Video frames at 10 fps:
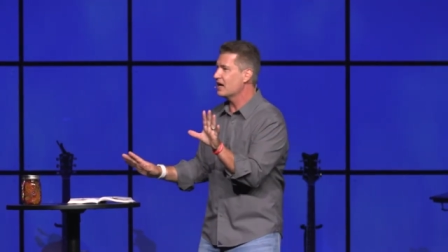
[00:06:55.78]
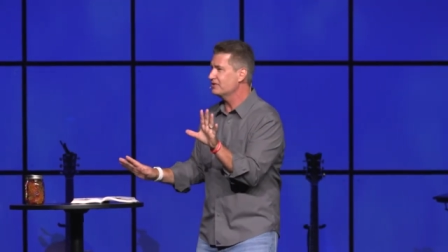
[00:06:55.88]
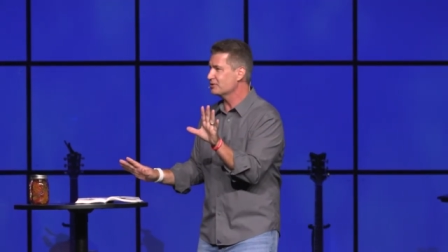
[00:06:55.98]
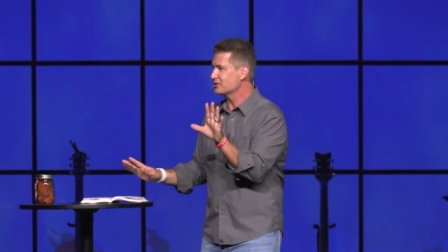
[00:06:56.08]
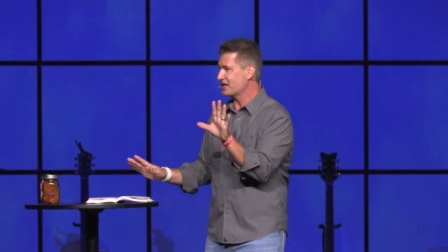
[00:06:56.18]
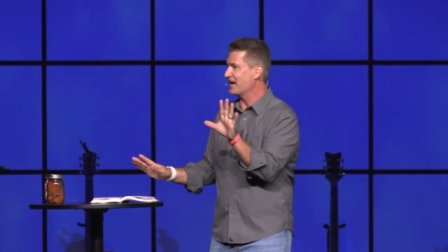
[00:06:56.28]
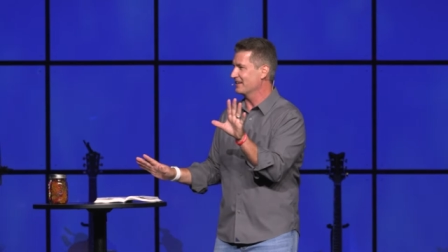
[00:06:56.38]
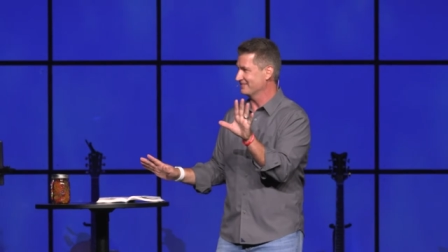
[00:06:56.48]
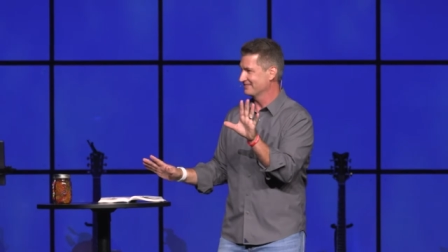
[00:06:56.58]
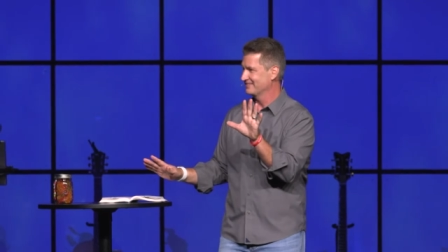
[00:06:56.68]
understand.
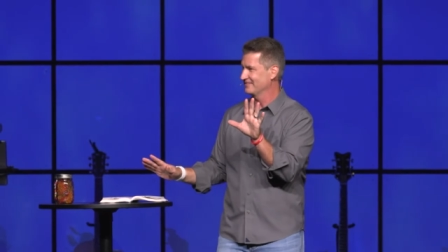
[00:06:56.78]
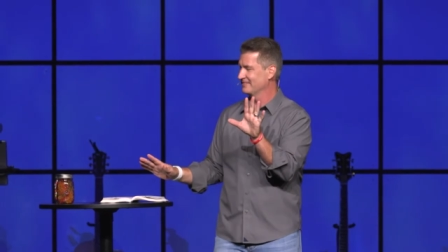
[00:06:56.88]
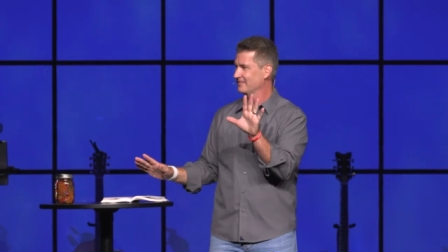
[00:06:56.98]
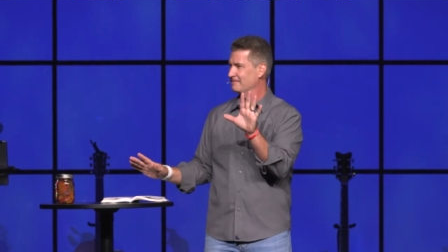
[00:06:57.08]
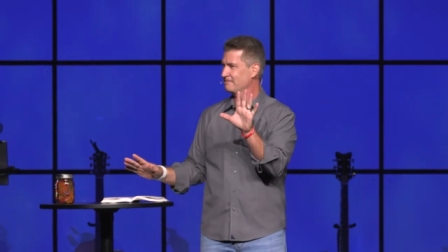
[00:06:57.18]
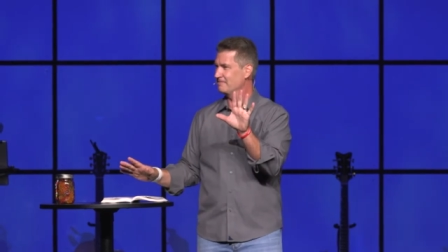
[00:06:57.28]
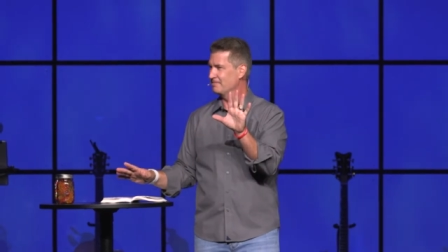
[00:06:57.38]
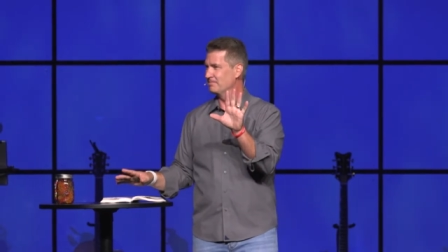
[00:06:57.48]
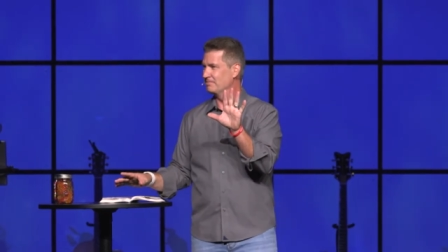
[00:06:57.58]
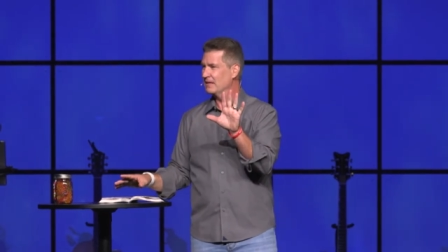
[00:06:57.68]

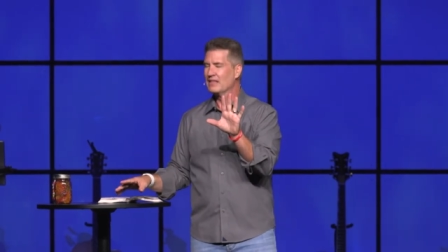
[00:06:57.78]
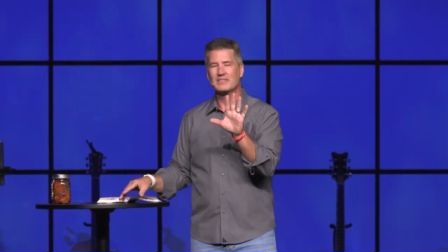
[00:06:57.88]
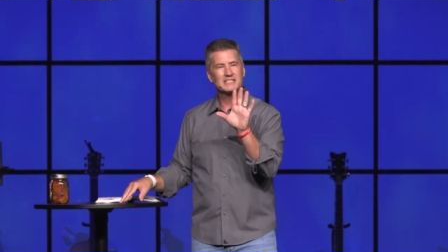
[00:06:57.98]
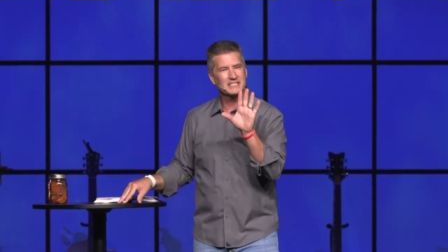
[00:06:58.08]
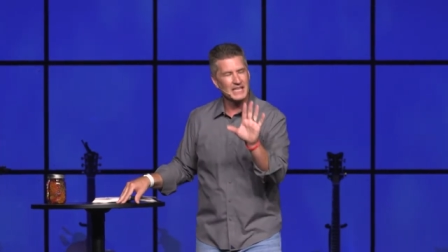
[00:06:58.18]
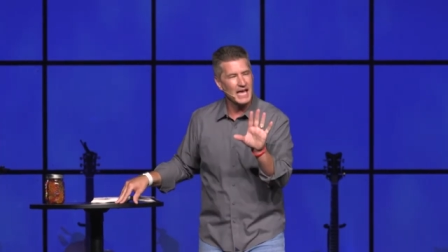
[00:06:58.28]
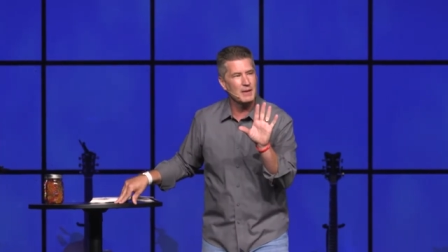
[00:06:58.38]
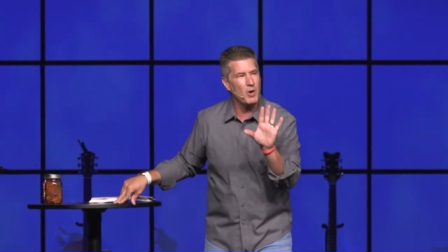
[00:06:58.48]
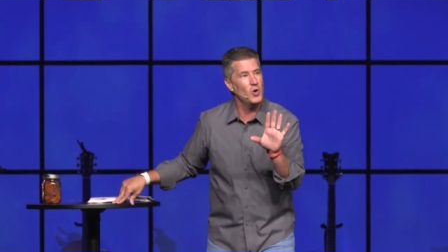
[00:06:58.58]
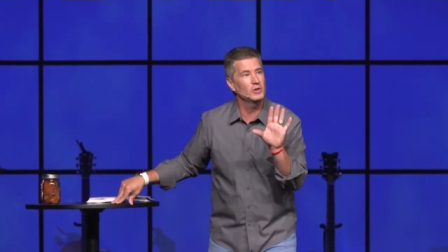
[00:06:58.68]
The same
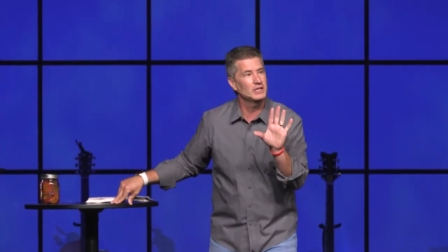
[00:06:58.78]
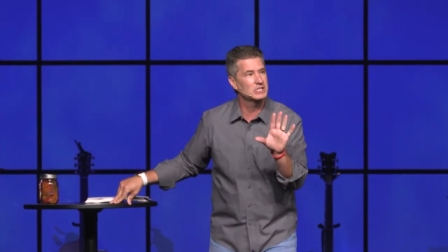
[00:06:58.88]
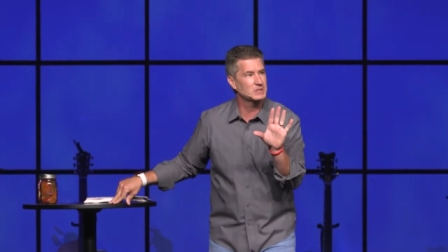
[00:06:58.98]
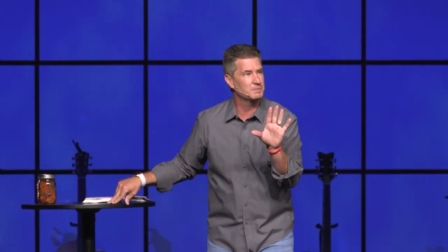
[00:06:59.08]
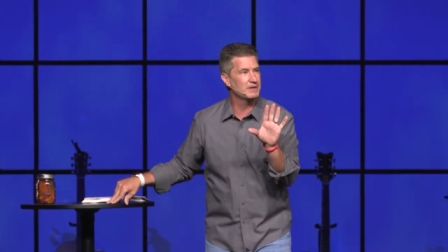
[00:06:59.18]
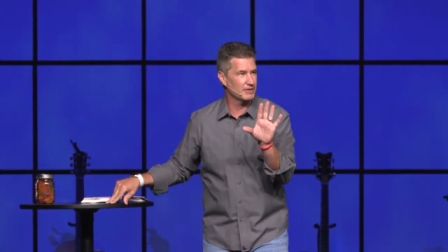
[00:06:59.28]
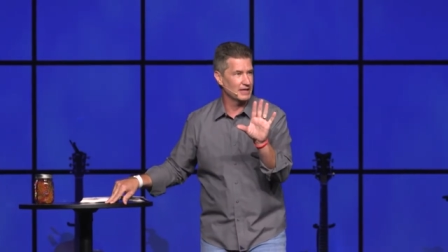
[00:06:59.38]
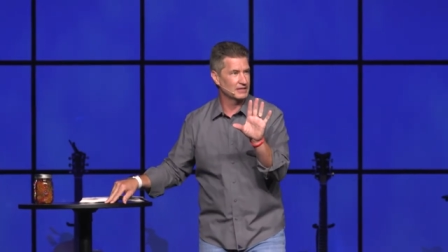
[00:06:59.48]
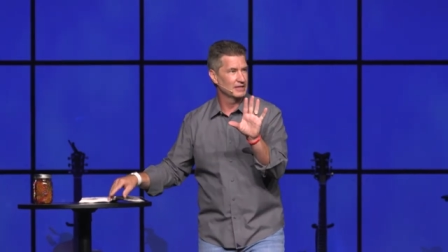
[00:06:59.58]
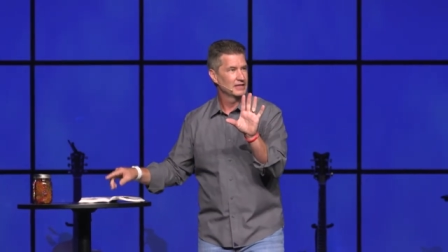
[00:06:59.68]
Holy
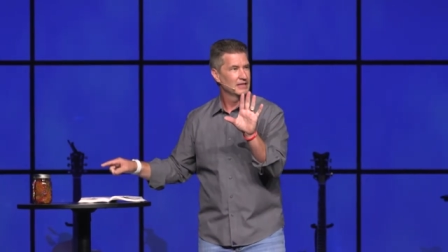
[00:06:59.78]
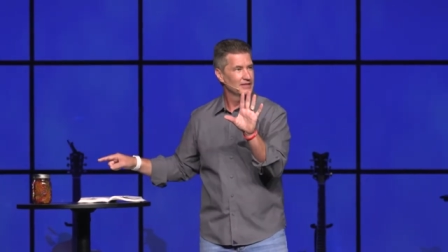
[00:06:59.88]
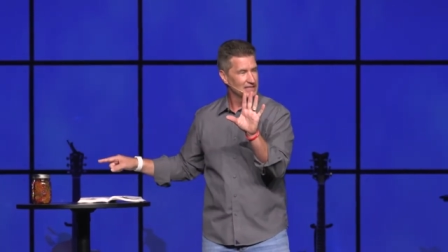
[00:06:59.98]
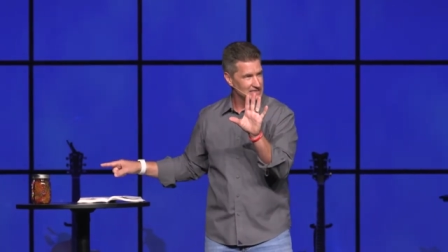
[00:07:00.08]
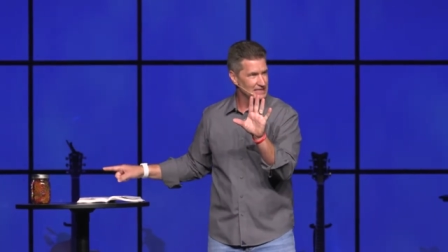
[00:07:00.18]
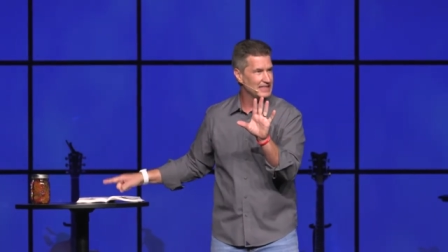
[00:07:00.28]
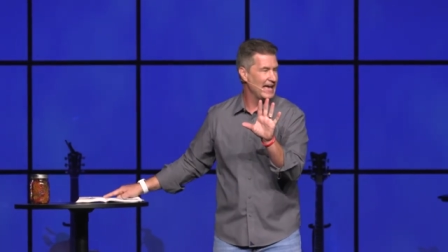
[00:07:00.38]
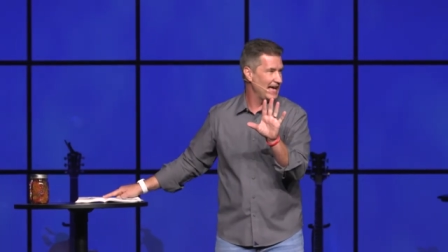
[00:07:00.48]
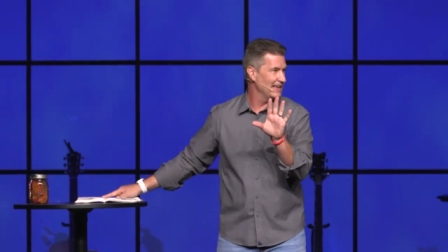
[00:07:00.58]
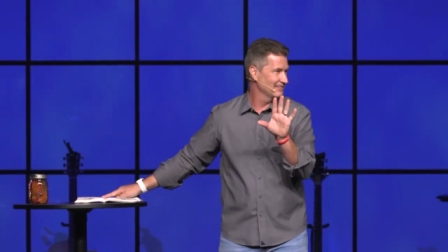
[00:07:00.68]
Spirit that did
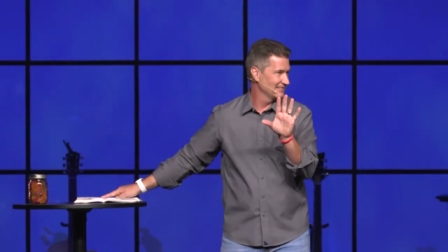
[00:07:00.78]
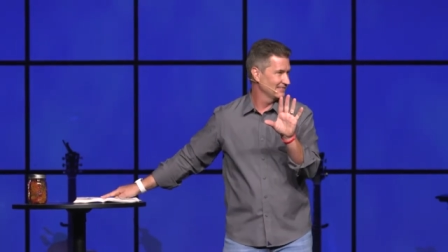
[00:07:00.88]
that